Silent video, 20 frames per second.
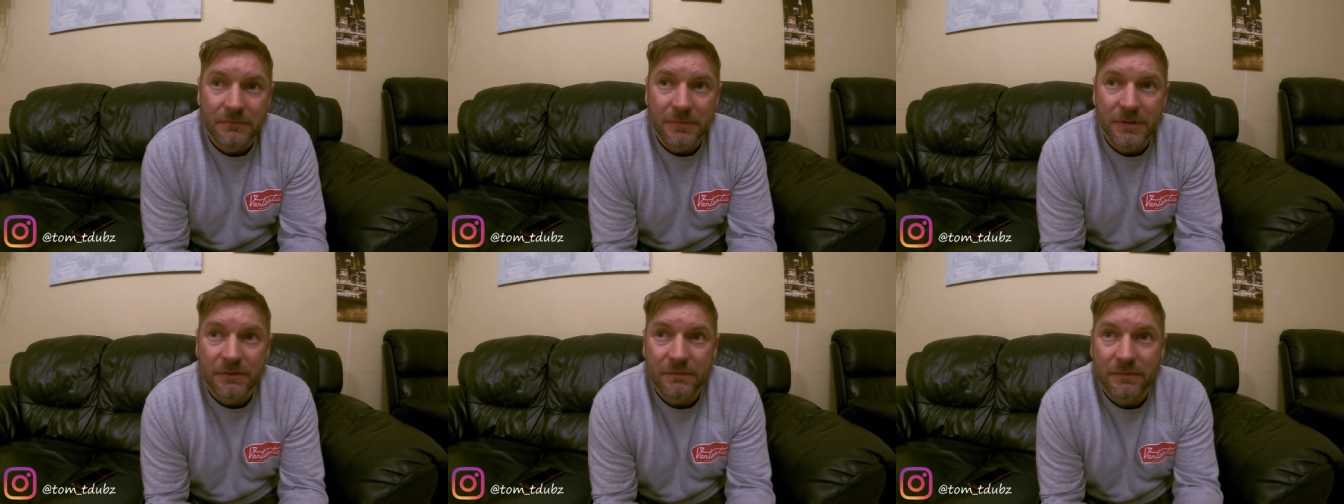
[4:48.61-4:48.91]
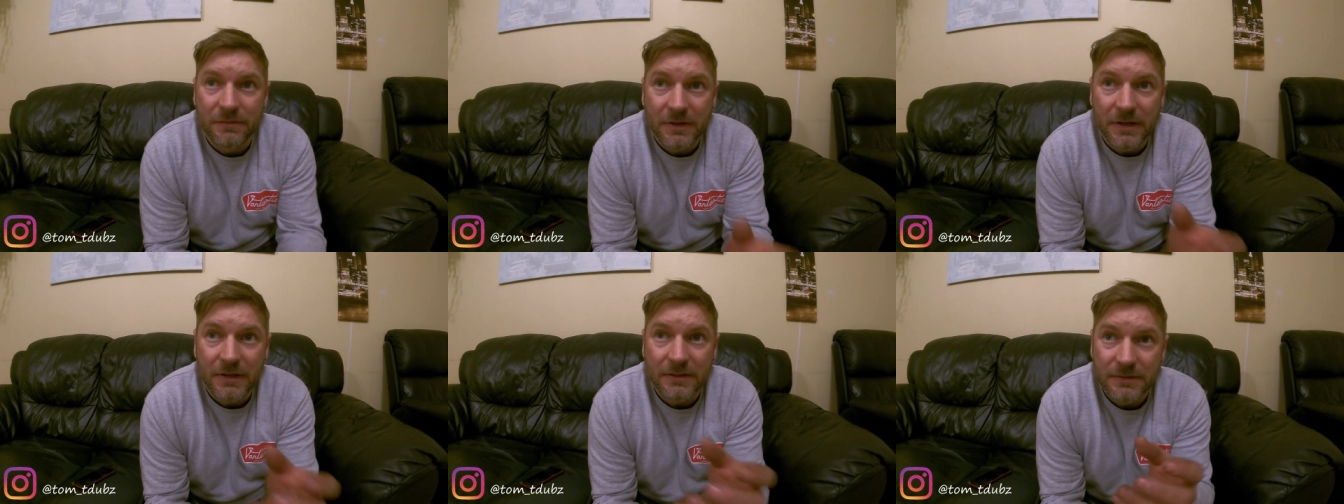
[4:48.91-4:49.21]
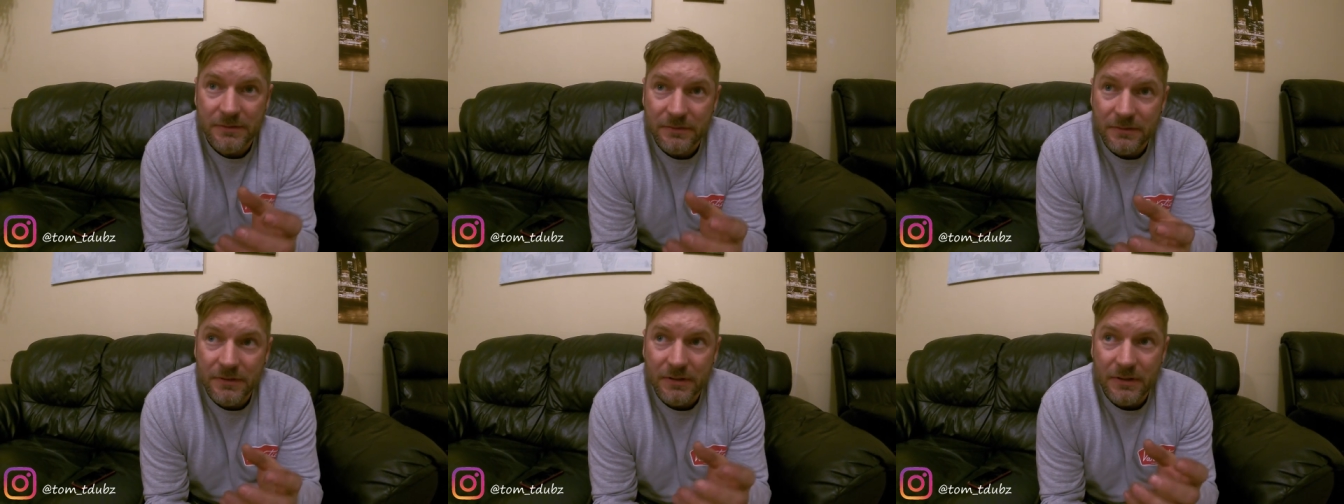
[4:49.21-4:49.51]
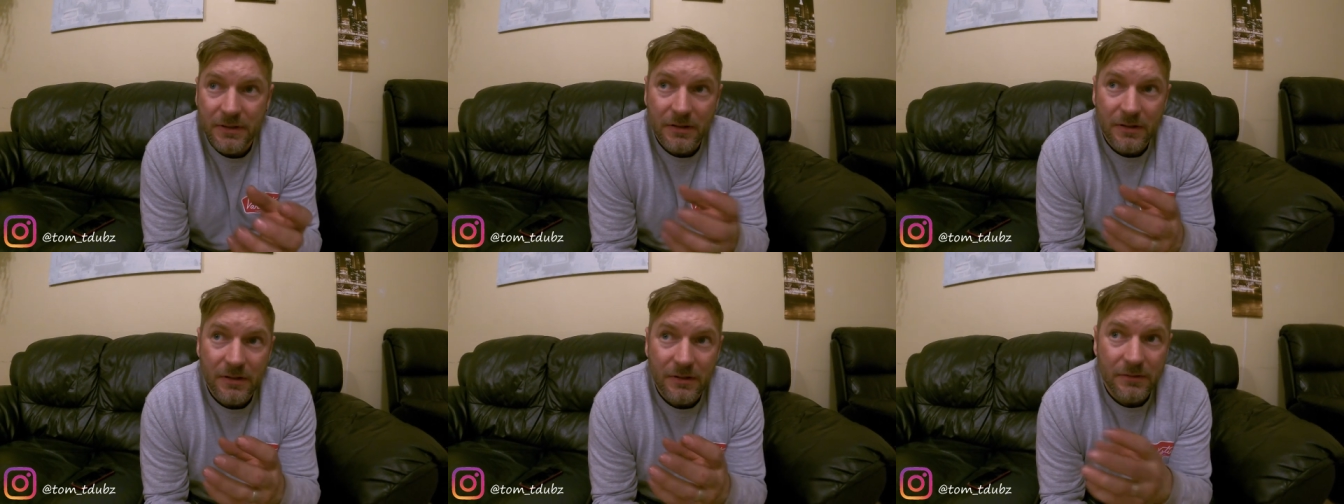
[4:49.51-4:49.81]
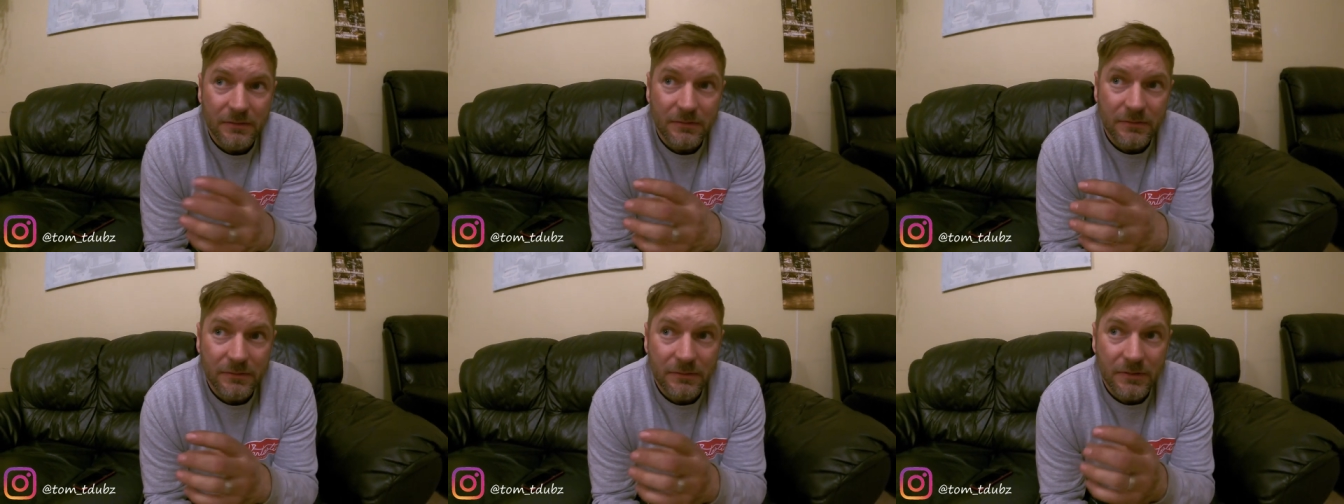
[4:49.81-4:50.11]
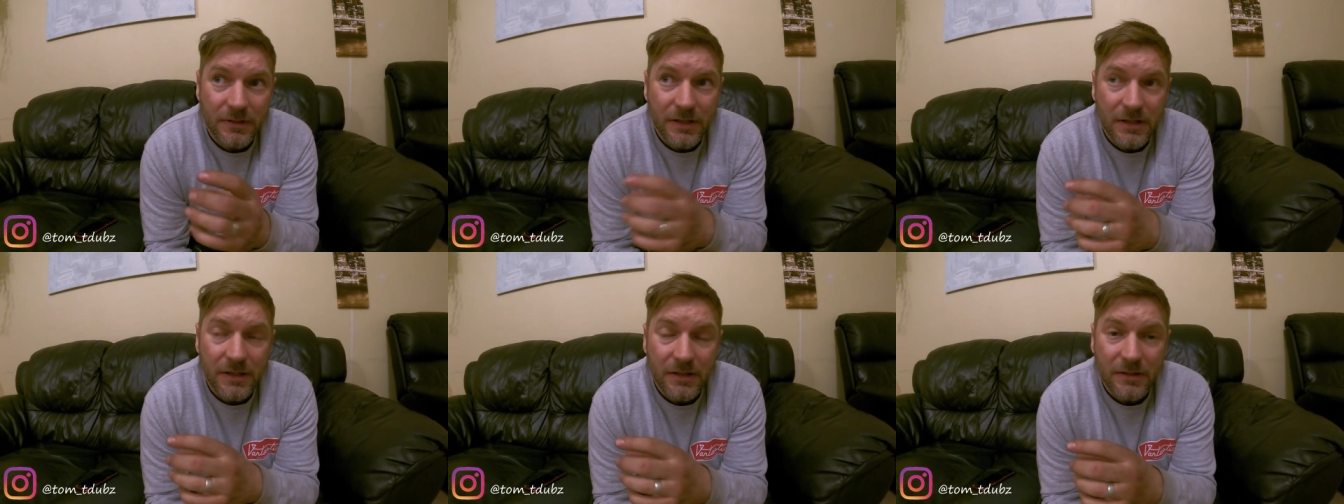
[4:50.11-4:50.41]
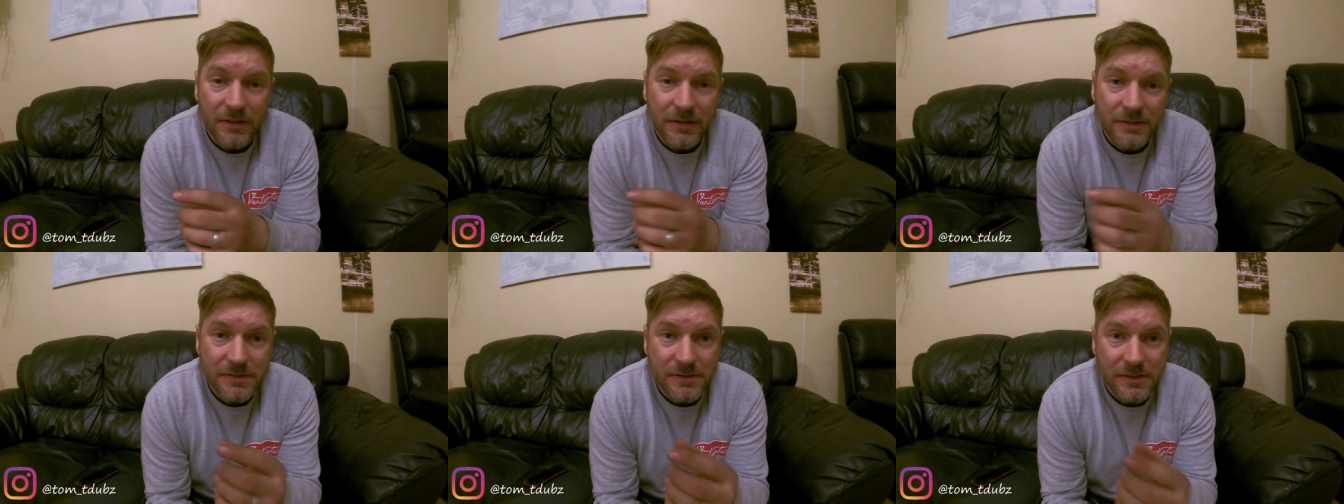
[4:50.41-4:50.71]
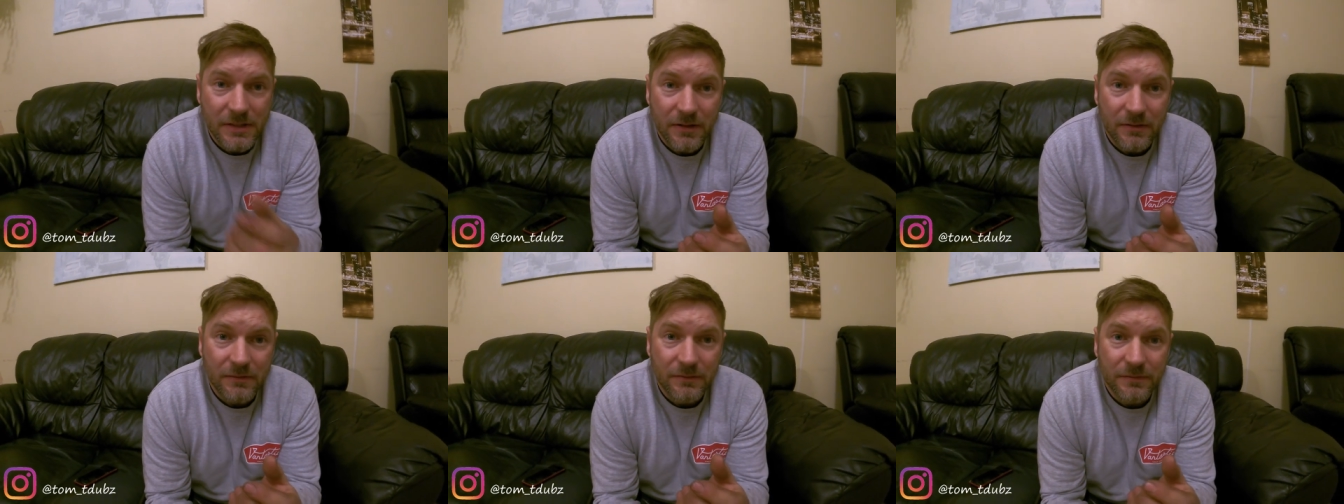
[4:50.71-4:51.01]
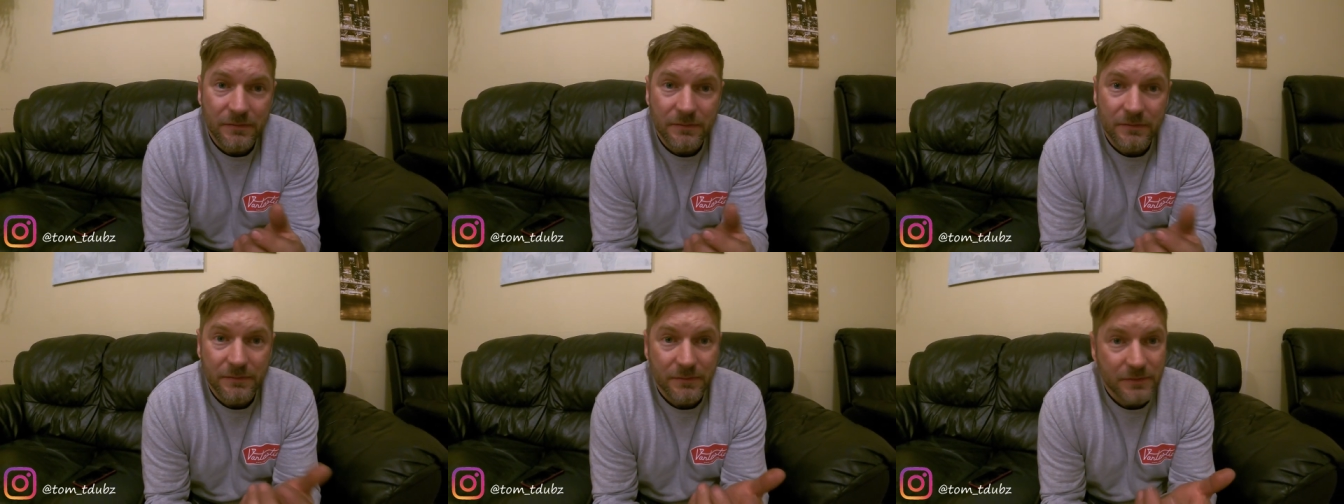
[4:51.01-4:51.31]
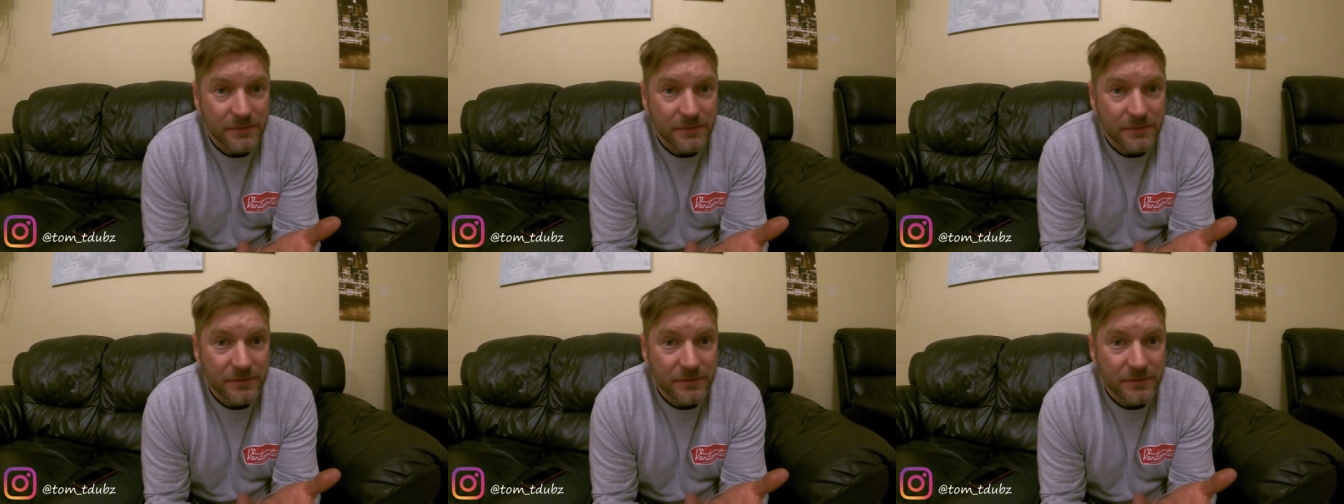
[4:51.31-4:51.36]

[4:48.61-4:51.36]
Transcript: in fact the kit itself